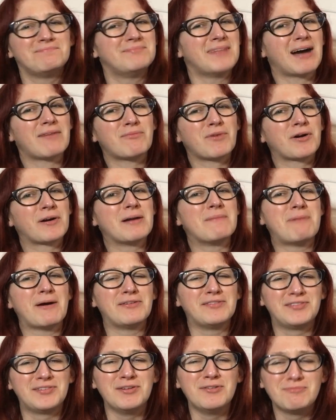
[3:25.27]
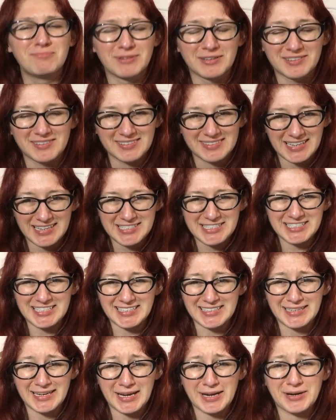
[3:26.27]
not worry about
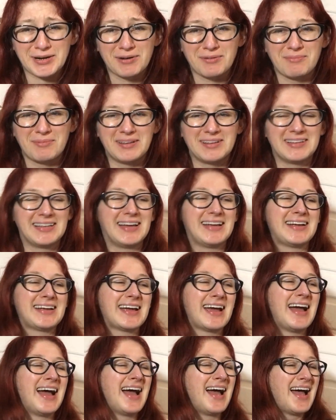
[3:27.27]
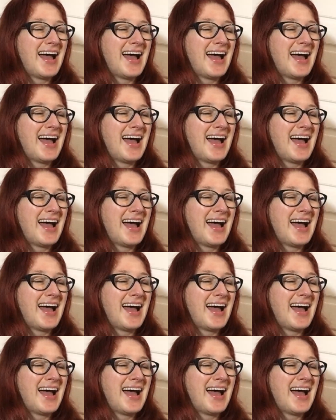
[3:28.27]
superstition here, but, like,